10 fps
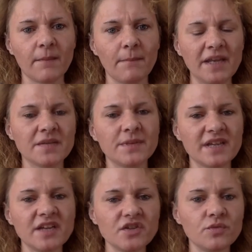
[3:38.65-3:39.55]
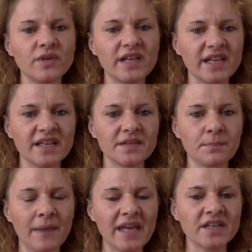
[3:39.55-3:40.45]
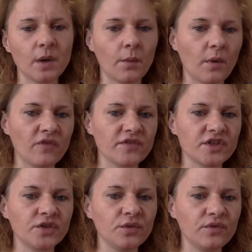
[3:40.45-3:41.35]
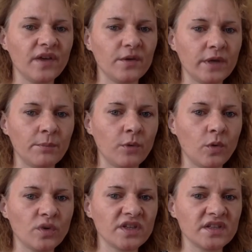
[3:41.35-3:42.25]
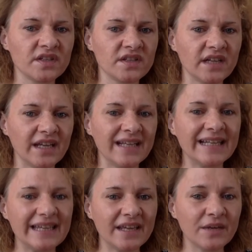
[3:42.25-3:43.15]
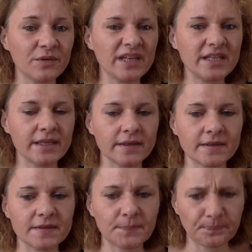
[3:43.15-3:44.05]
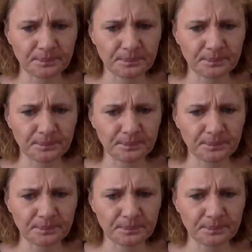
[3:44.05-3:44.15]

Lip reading: interpretation really is made up of two very important ingredients,